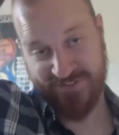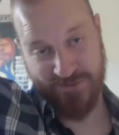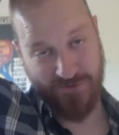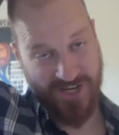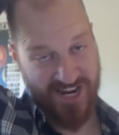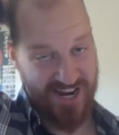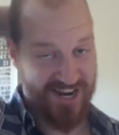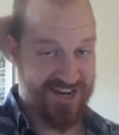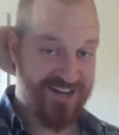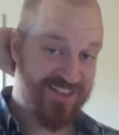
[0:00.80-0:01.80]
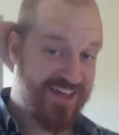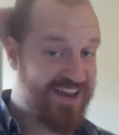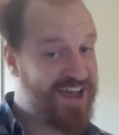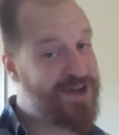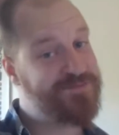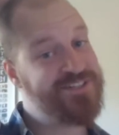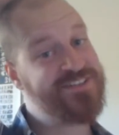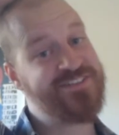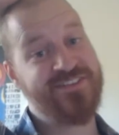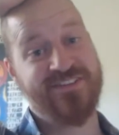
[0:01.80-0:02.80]
So yeah, that
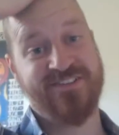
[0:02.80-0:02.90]
happened.